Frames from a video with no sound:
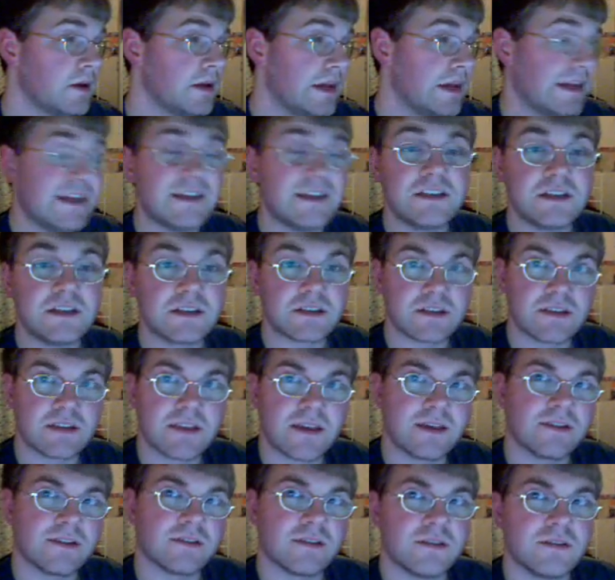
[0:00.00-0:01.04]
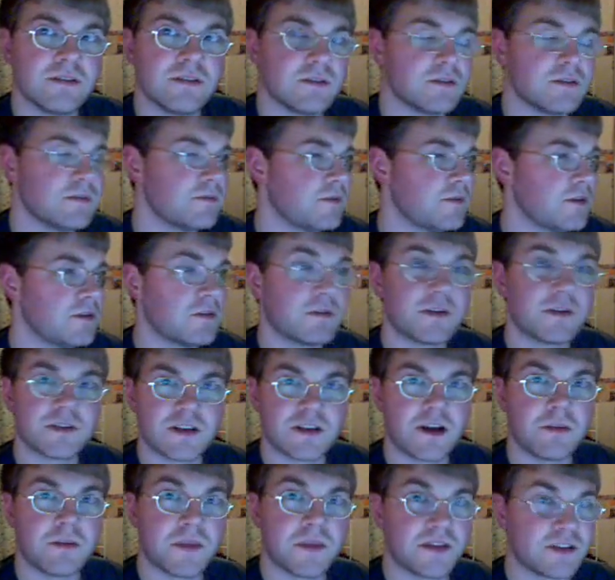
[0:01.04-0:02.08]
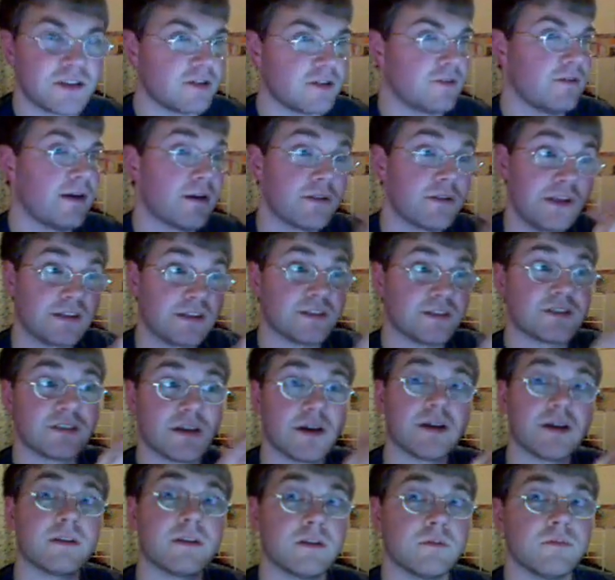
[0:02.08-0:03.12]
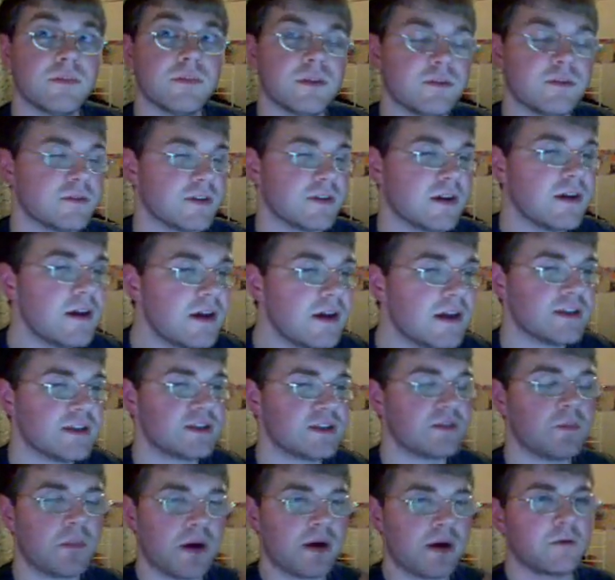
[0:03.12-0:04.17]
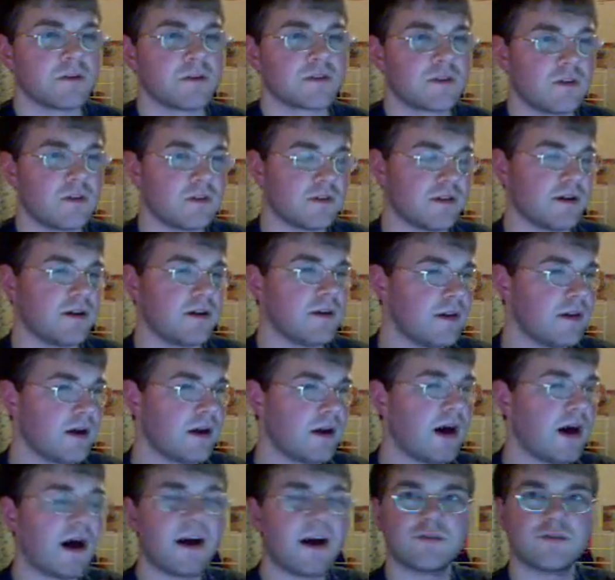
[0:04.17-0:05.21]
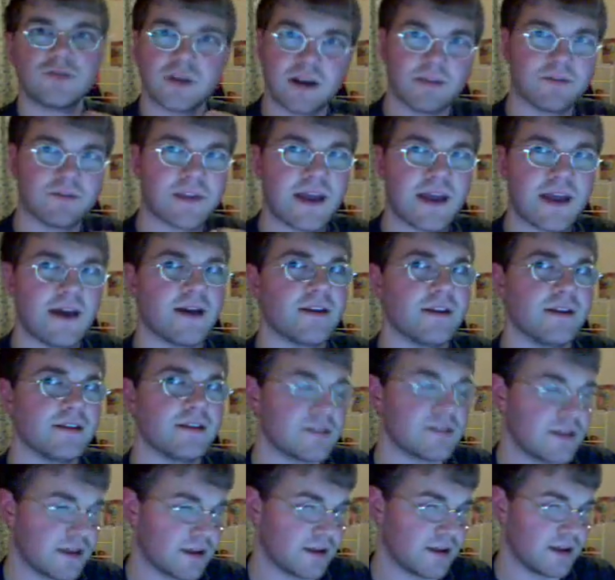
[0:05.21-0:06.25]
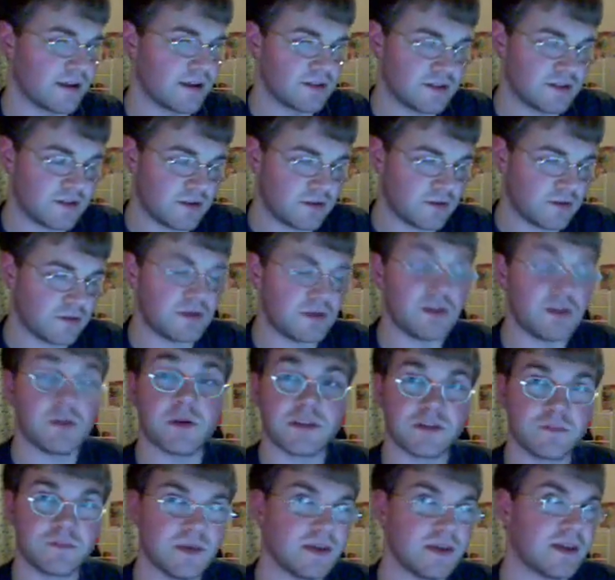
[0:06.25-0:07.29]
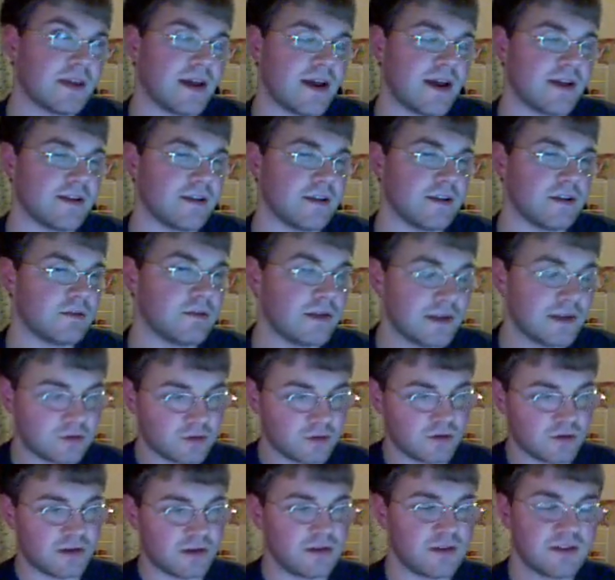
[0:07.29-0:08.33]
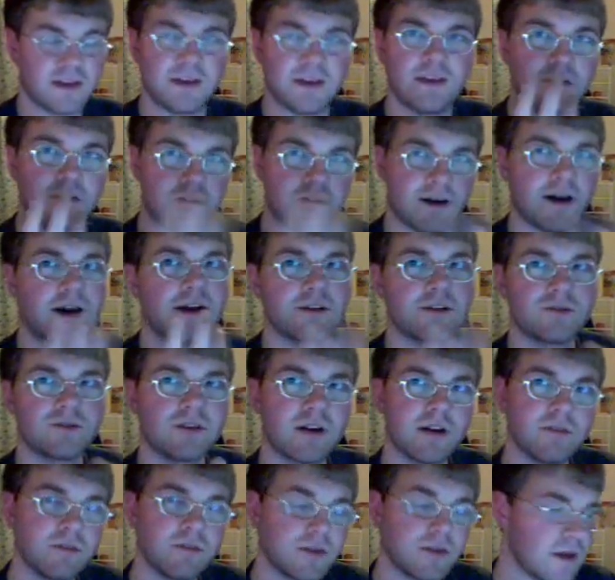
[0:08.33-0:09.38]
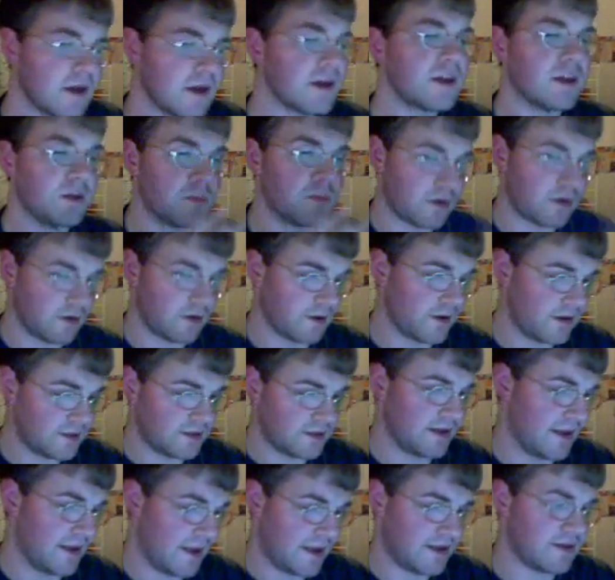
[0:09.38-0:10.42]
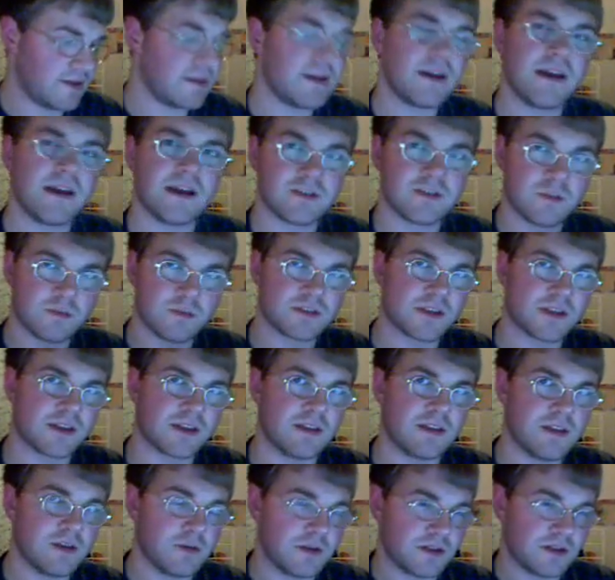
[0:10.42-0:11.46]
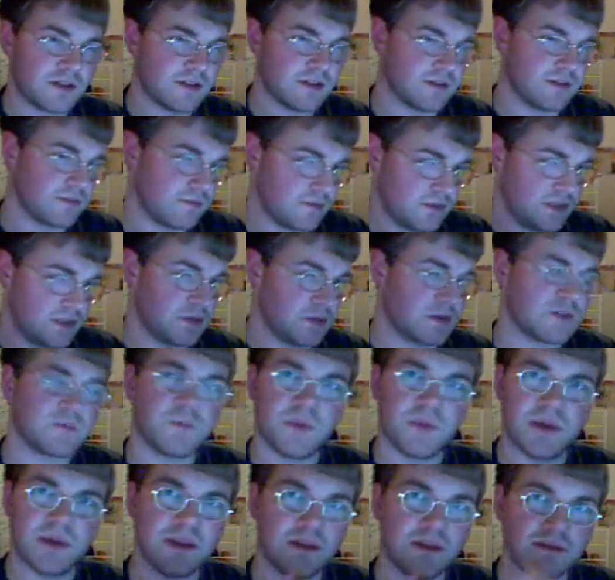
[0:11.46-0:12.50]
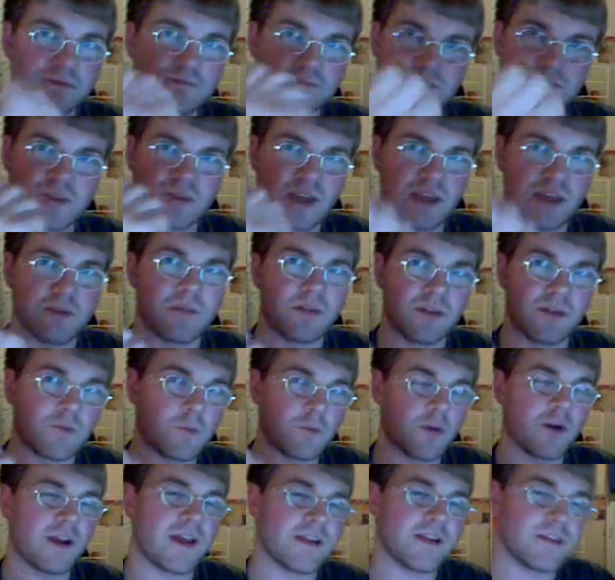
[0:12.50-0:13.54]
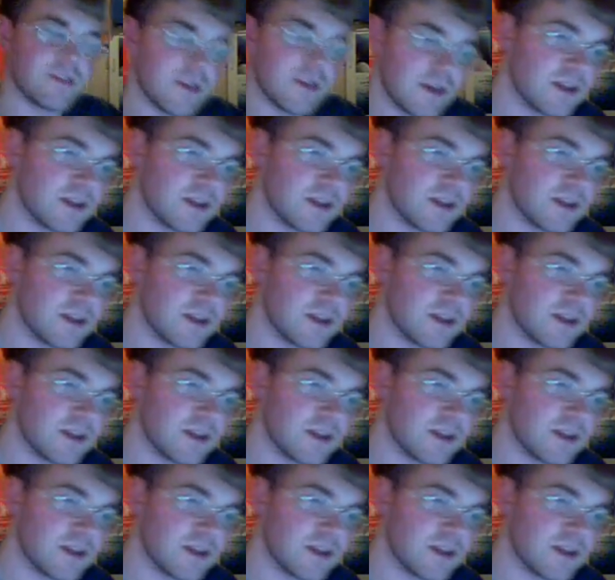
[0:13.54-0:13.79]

Easiest thing to do if you don't want to start messing around inside a computer is to buy what's called a hard drive caddy. It's like an external USB caddy. You literally take your hard drive, you plug it in, it's almost like a USB cable on one end,